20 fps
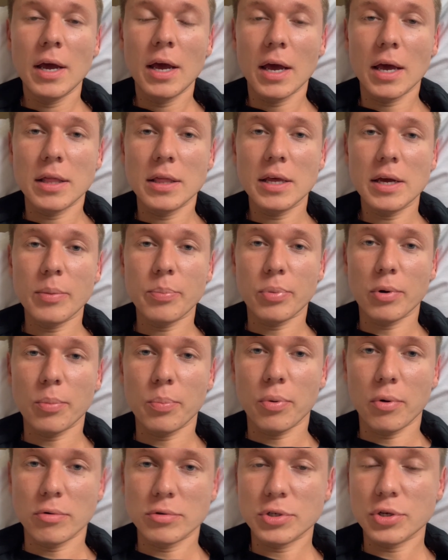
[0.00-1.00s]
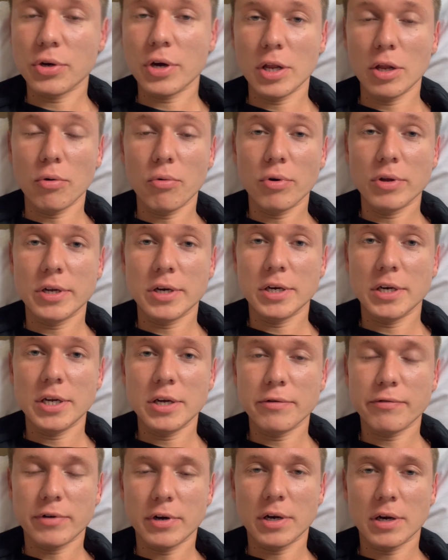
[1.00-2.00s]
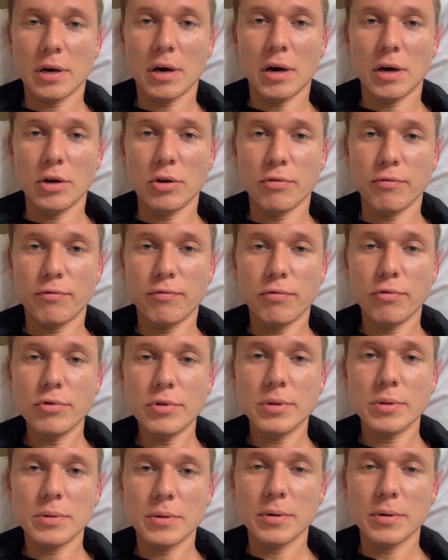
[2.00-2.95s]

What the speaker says: and they propose you can order different kind of food.